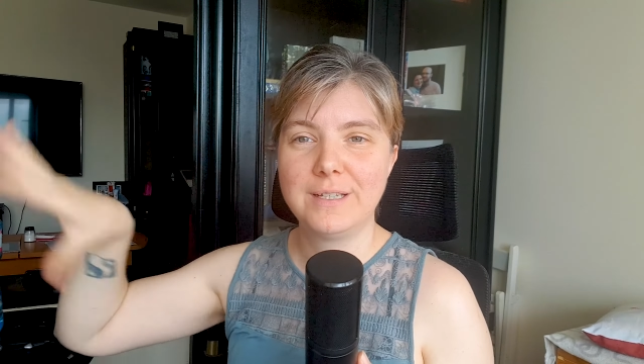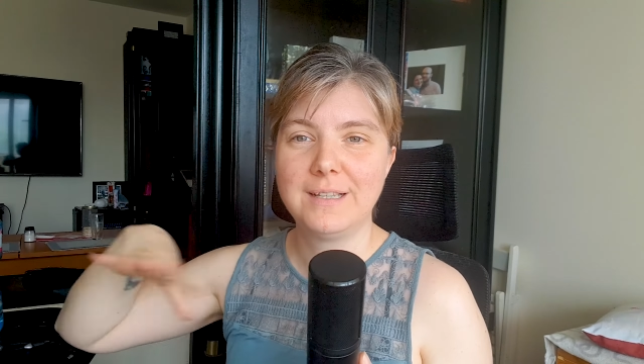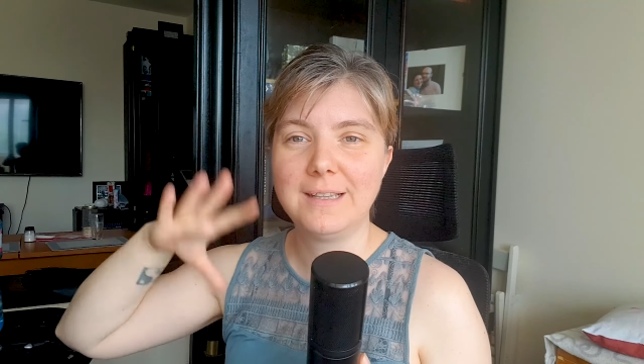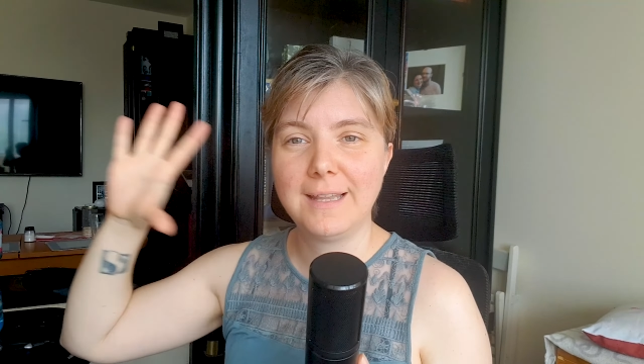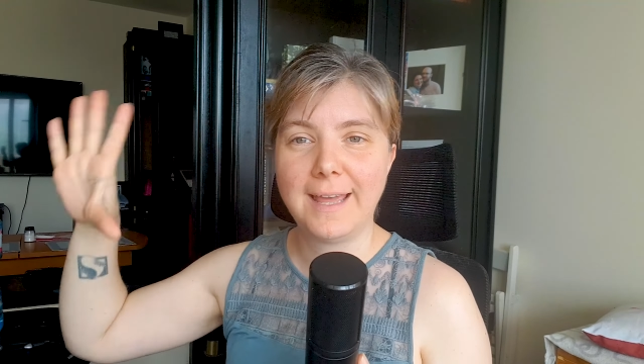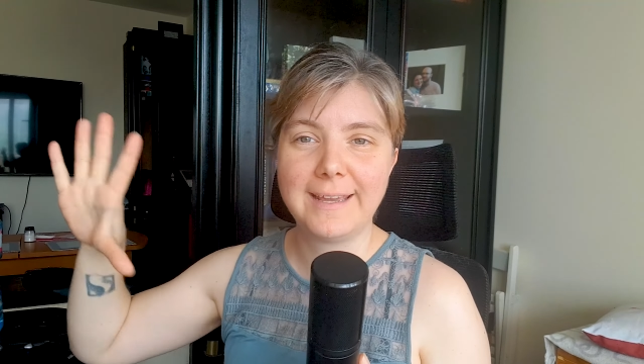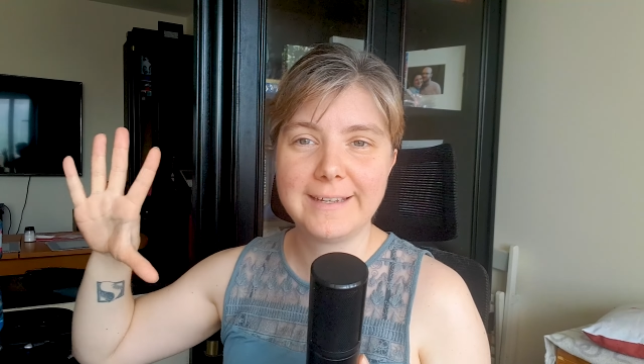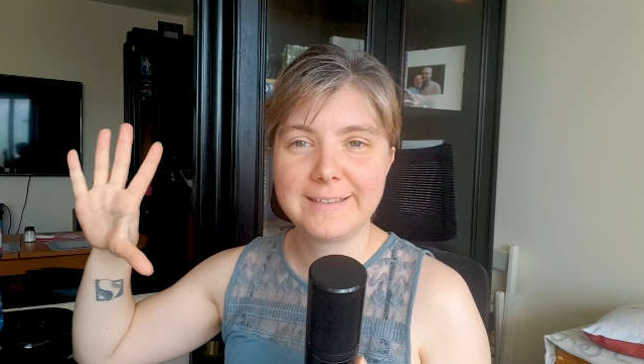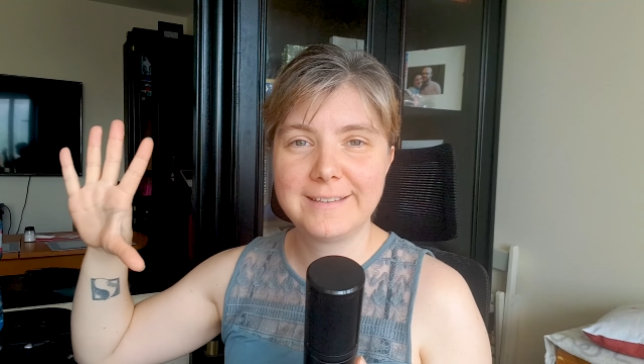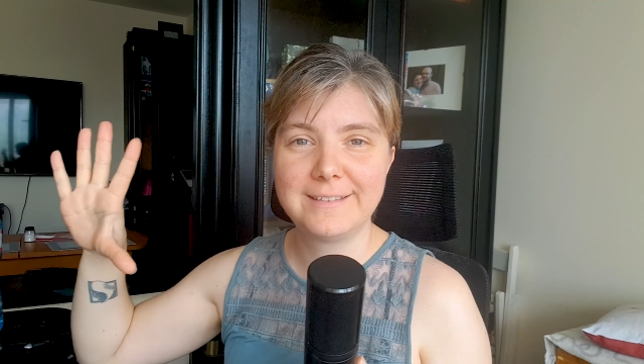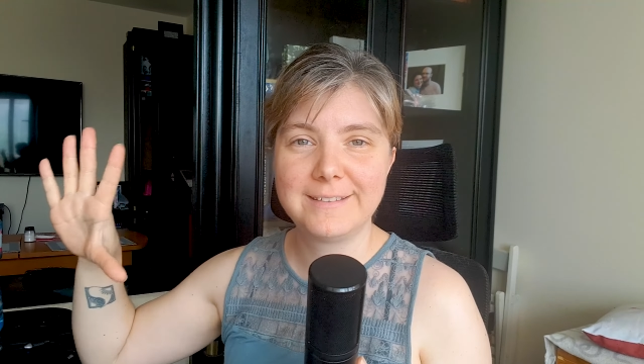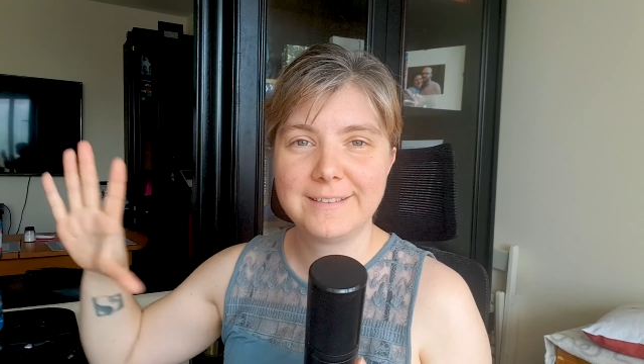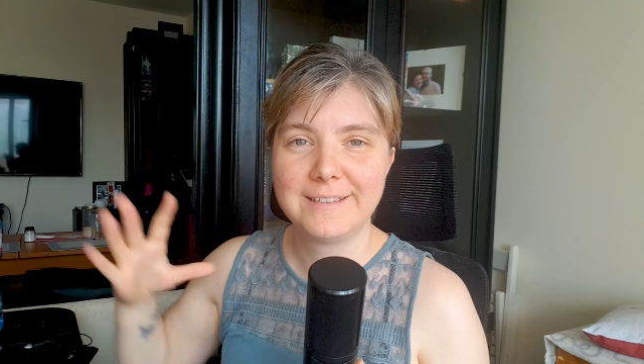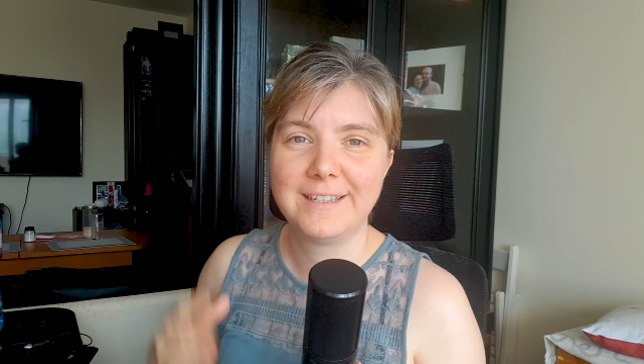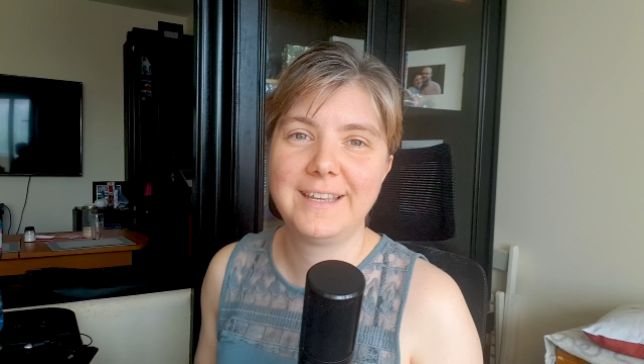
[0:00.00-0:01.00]

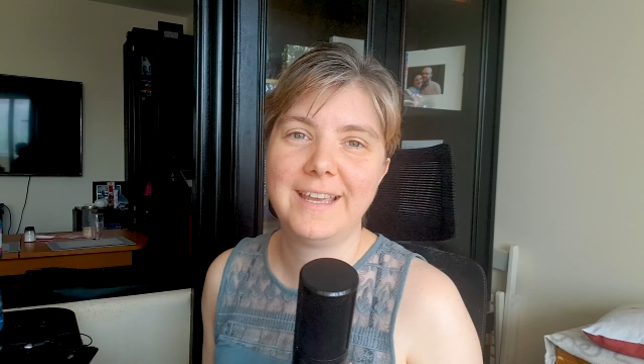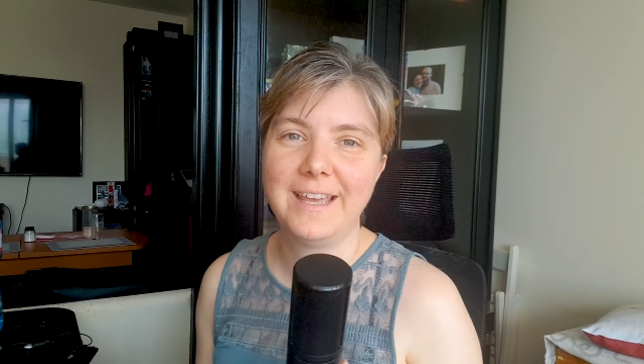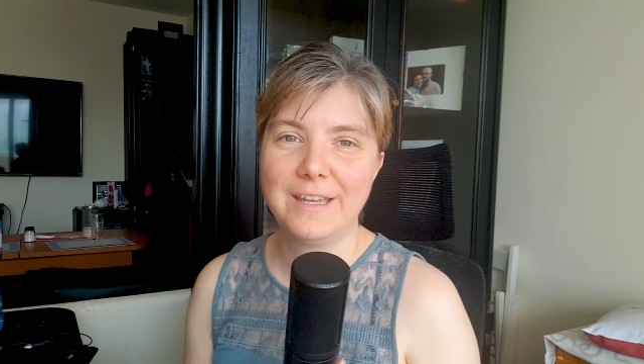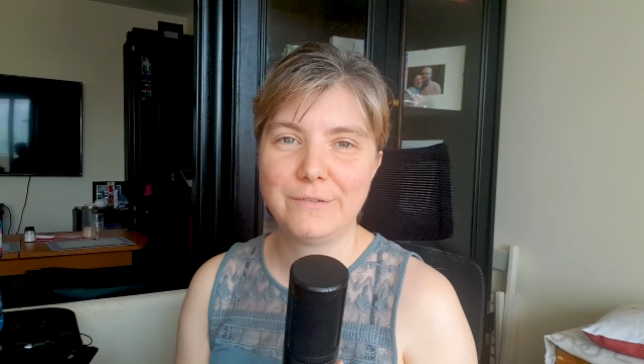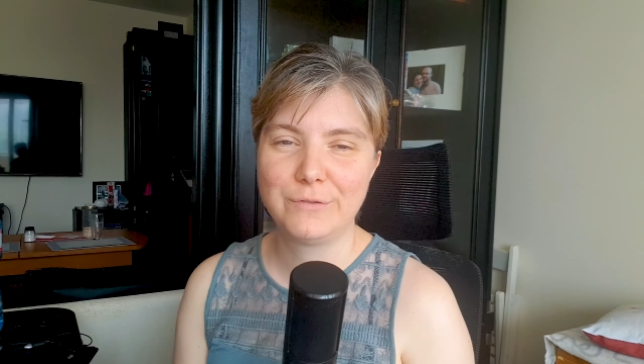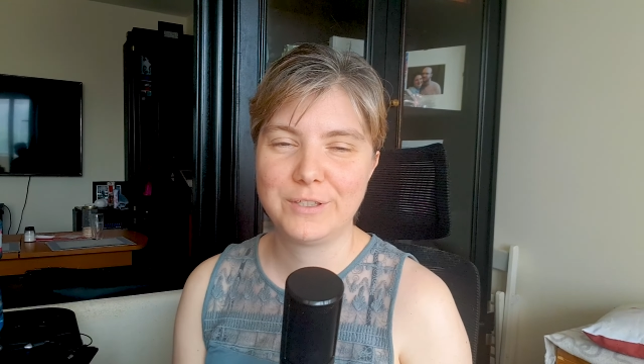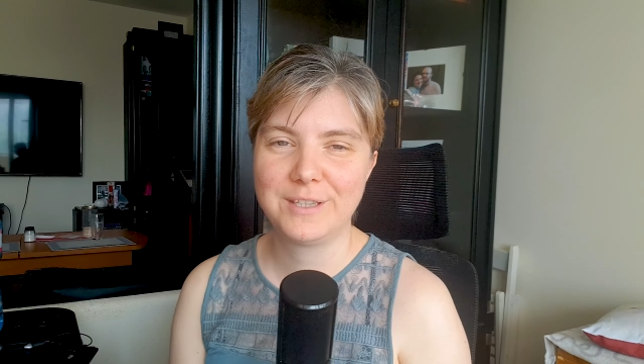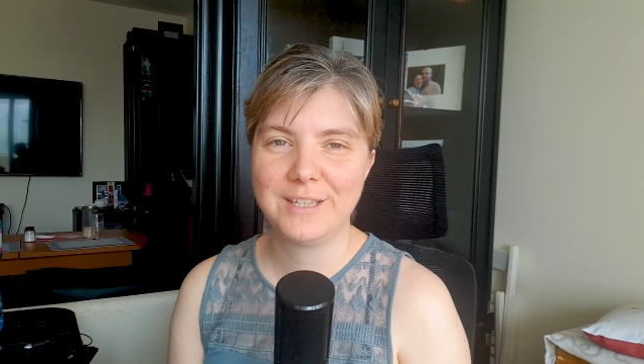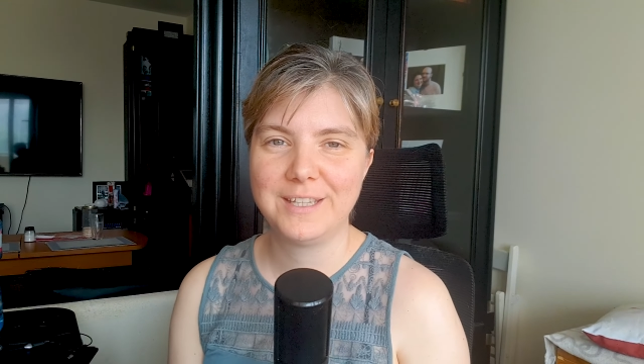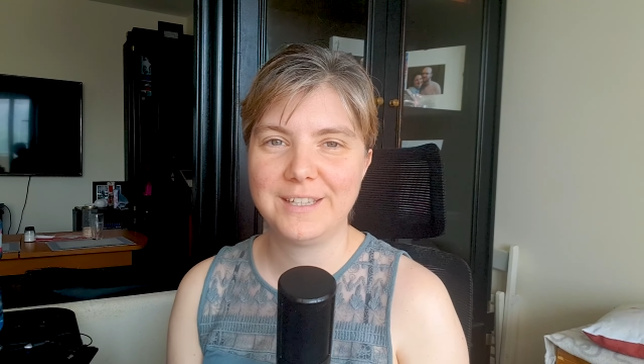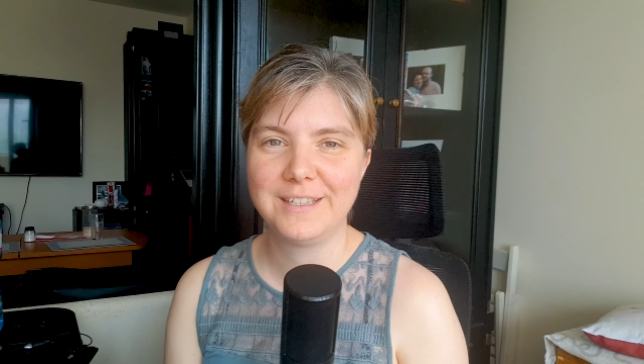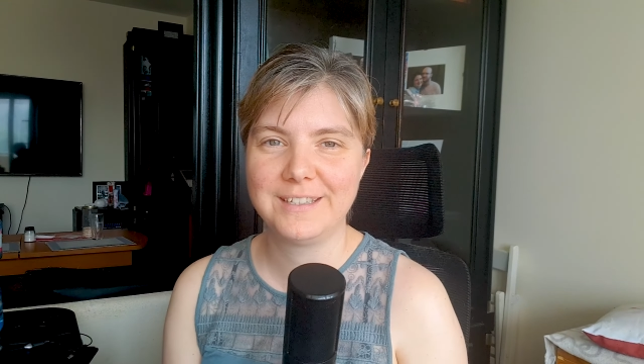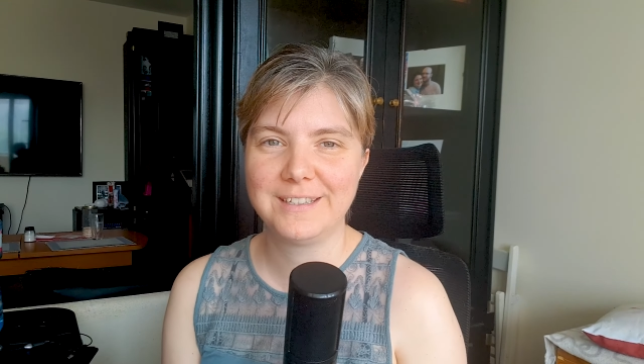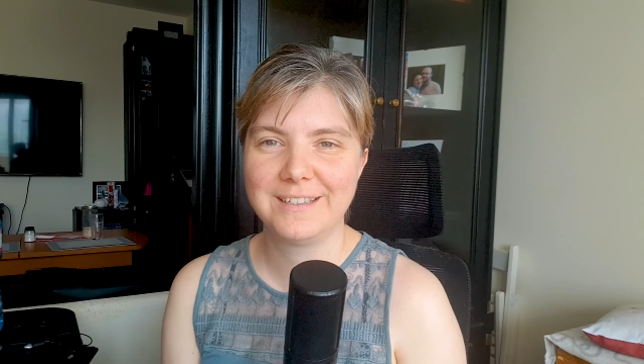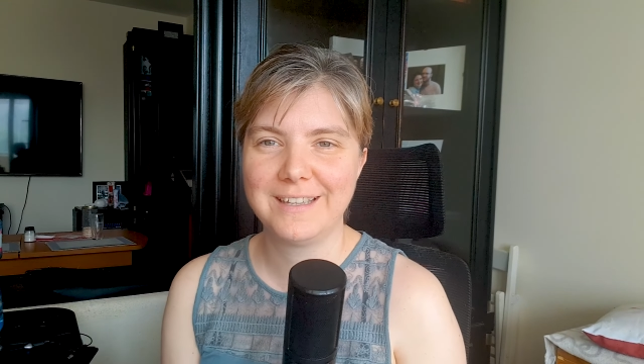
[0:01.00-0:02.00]
liked
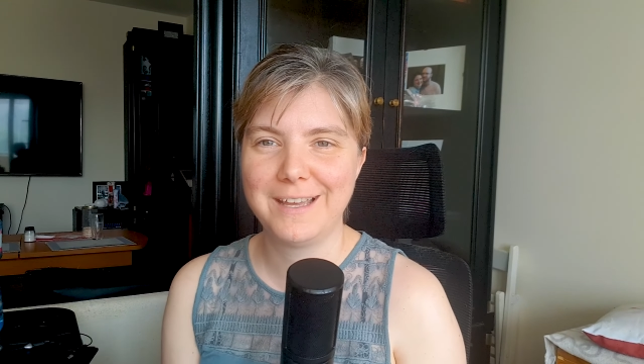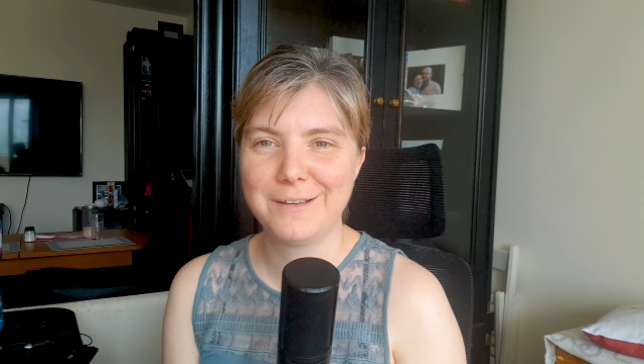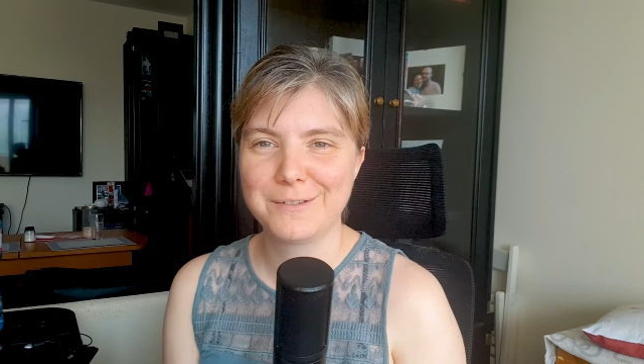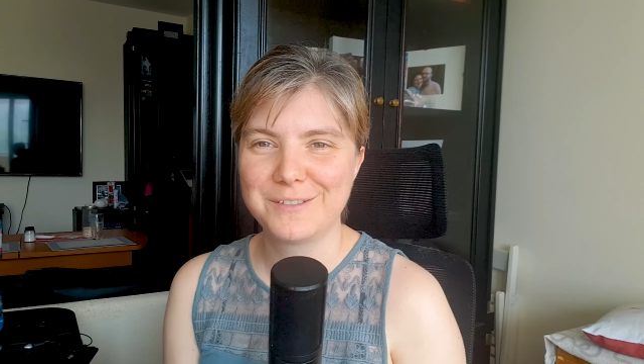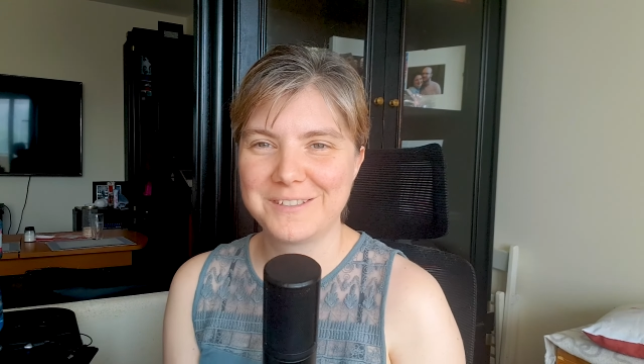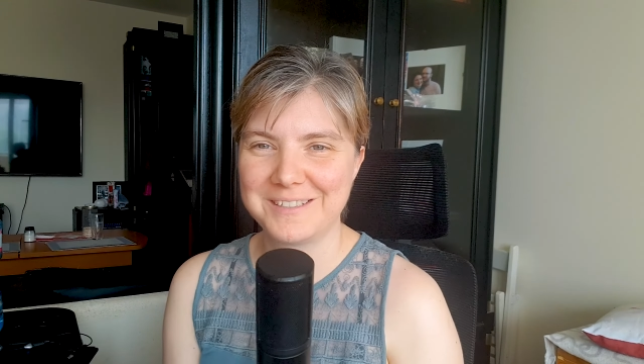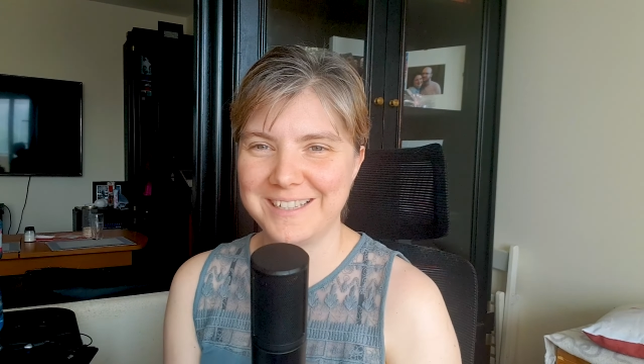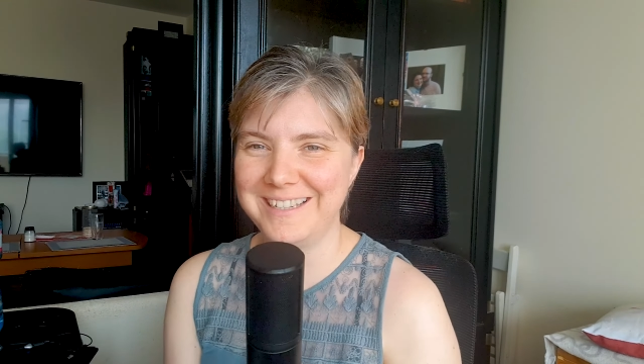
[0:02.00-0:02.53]
everything else.